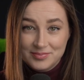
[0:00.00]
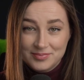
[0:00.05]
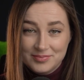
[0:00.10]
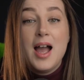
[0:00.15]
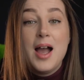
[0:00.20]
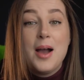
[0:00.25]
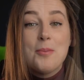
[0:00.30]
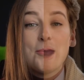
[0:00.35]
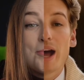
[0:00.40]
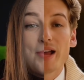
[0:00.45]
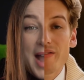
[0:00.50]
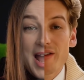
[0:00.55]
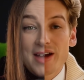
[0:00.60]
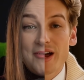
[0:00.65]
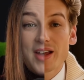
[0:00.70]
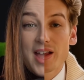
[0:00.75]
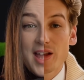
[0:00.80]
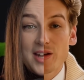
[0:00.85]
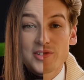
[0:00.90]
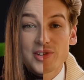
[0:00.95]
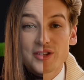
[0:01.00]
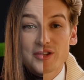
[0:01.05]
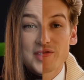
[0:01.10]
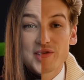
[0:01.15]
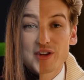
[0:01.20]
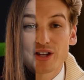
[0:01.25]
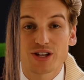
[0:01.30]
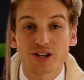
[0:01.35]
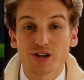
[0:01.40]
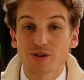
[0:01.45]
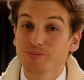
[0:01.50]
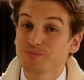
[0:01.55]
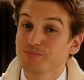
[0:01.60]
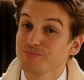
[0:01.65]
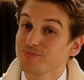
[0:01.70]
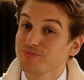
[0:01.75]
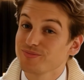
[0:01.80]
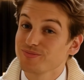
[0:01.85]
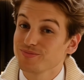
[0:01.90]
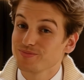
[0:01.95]
By the end of this video,
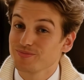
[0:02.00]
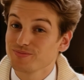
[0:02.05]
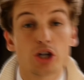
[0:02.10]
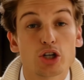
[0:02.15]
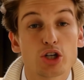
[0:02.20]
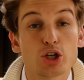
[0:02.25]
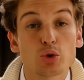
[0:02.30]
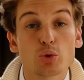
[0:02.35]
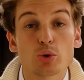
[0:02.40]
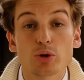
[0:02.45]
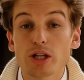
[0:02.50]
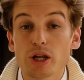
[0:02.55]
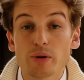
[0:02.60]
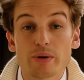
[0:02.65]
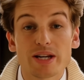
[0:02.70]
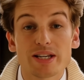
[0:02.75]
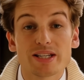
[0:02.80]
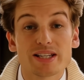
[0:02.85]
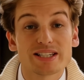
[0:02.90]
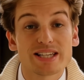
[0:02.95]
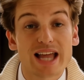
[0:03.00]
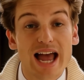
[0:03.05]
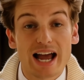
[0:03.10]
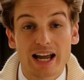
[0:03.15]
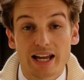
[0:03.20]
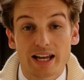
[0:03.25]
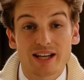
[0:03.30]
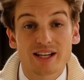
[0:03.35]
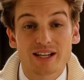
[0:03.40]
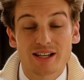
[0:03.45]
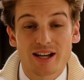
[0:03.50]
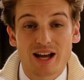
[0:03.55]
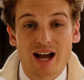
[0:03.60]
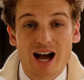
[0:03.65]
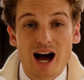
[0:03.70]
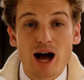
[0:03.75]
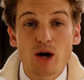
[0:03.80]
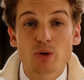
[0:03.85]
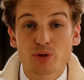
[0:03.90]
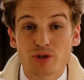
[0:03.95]
you will know exactly
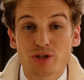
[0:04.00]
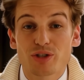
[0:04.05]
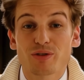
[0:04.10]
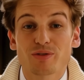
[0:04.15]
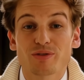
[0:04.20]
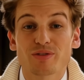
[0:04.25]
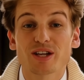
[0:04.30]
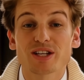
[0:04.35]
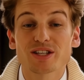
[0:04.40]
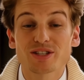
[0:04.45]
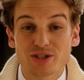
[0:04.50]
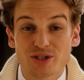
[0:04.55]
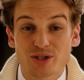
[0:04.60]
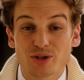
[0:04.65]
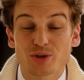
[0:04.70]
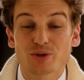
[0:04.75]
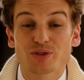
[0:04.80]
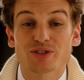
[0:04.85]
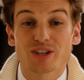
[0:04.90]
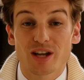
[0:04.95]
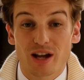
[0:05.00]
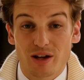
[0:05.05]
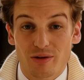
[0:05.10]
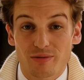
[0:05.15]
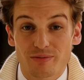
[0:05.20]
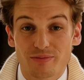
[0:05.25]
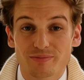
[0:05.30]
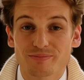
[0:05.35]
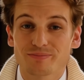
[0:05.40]
how to do this yourself.